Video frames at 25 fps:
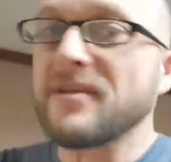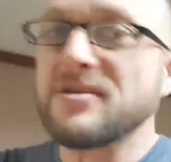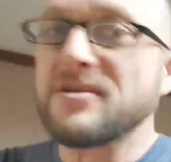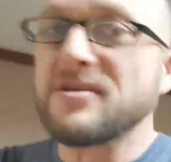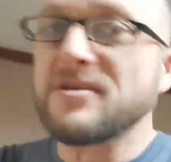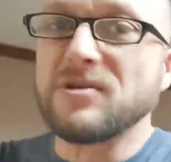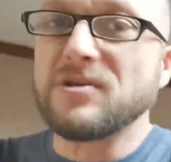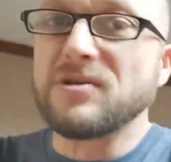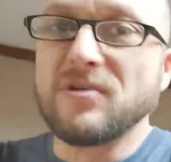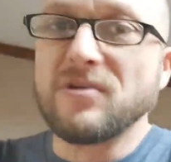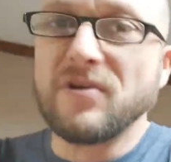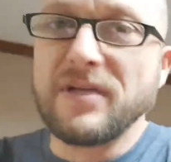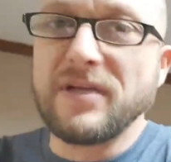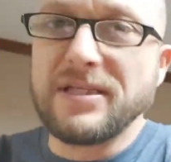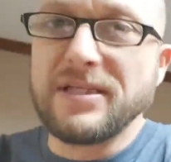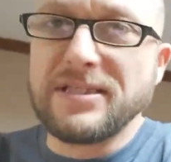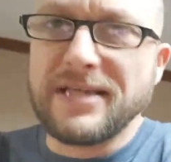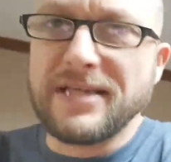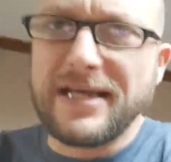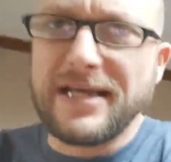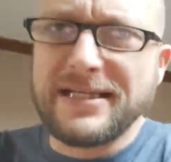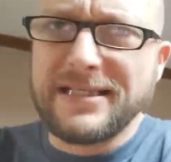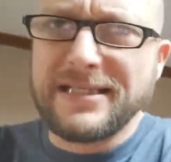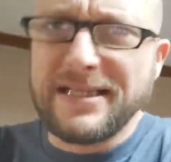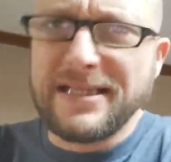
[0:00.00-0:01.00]
So learning to
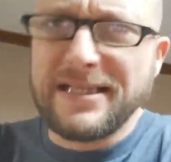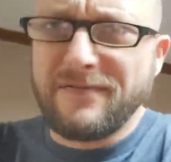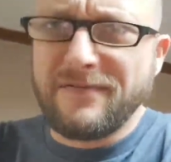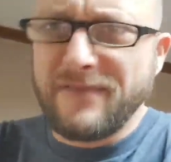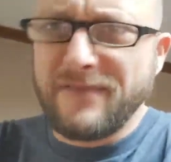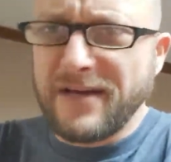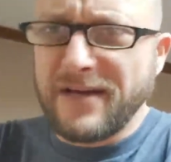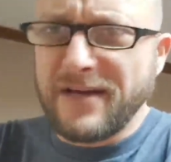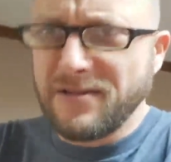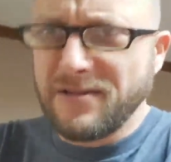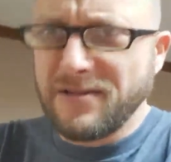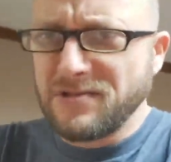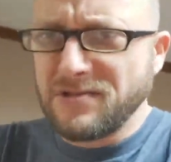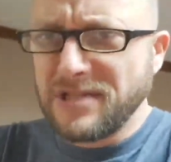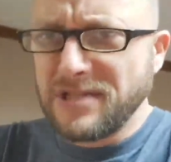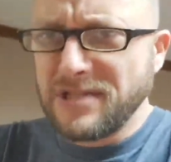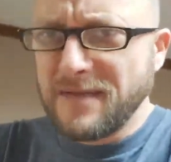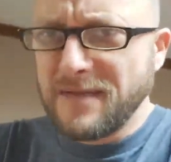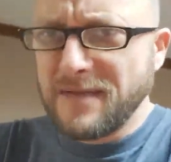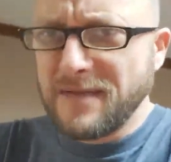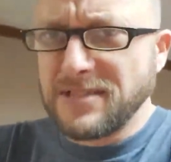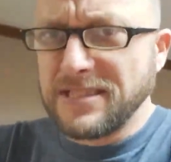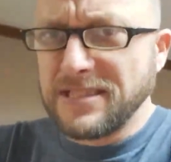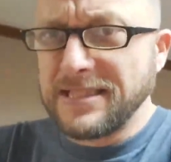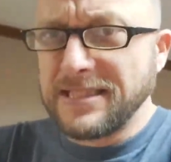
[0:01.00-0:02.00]
identify those
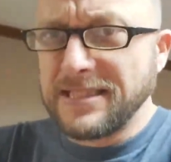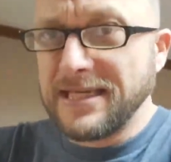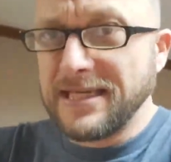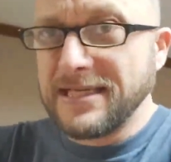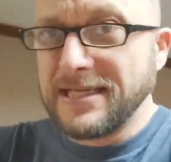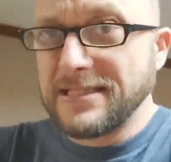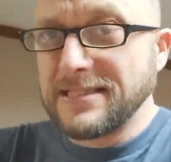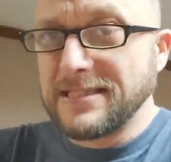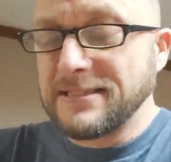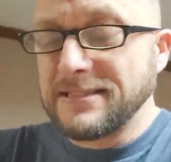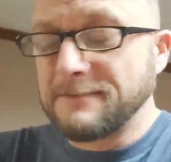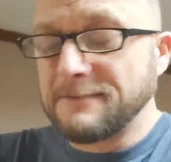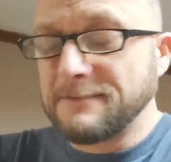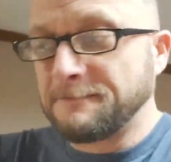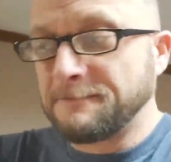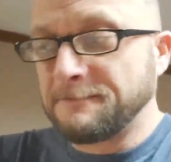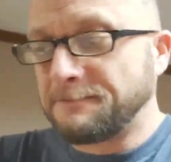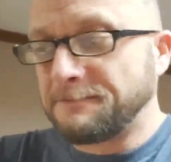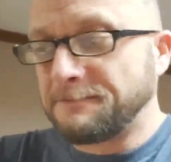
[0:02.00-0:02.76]
types of things. And